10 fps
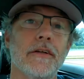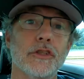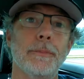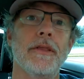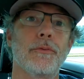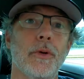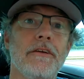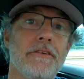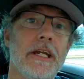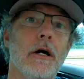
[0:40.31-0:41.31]
There's gonna be
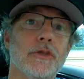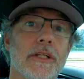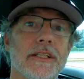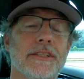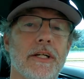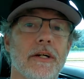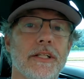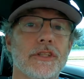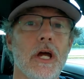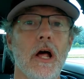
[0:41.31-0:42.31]
three videos in this
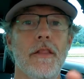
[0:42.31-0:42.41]
series.